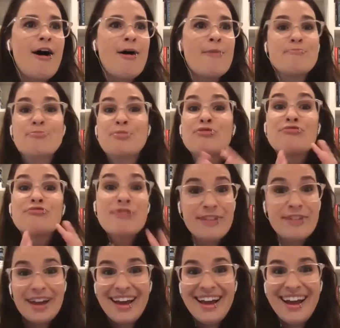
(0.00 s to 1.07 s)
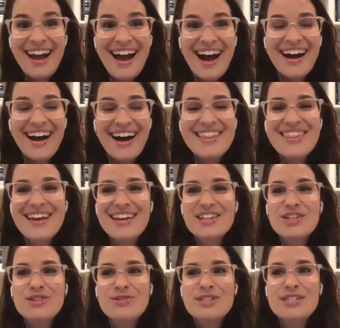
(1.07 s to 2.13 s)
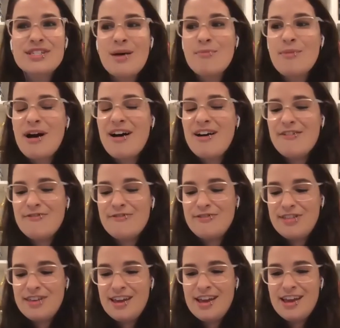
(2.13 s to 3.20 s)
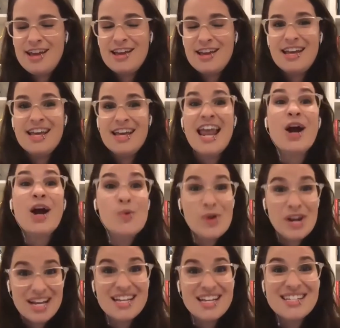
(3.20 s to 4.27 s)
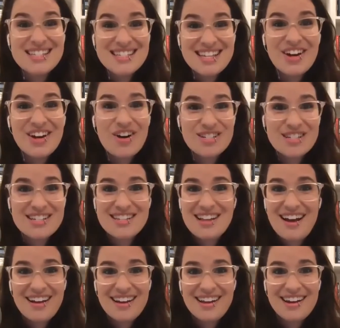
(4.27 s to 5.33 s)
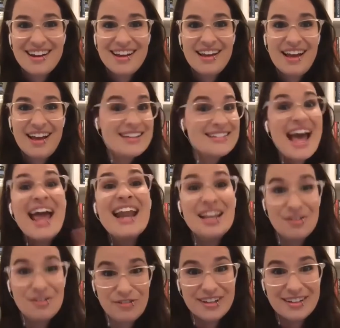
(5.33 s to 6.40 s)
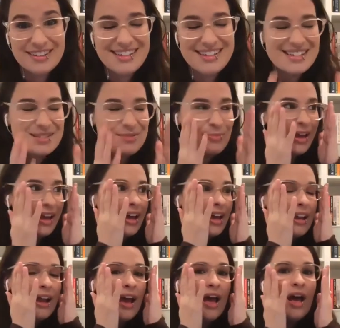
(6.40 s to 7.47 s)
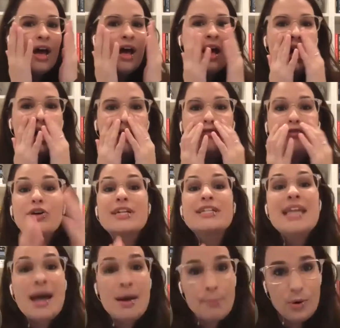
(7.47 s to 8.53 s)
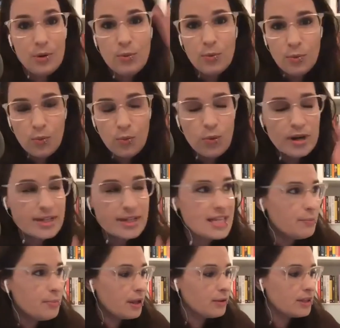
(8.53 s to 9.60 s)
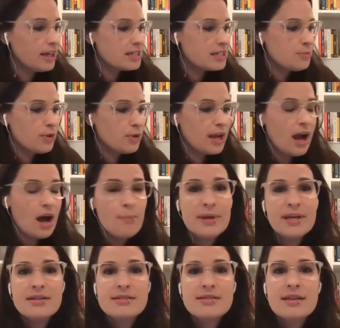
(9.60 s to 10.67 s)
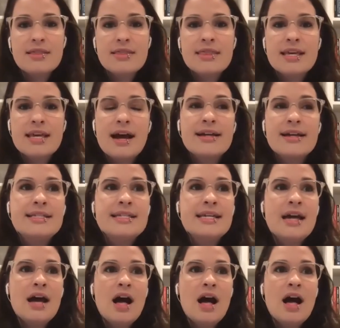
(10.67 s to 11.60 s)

privy, I think, to some of the inequities in our society as any field has been. For example, one example I would like to bring up is the idea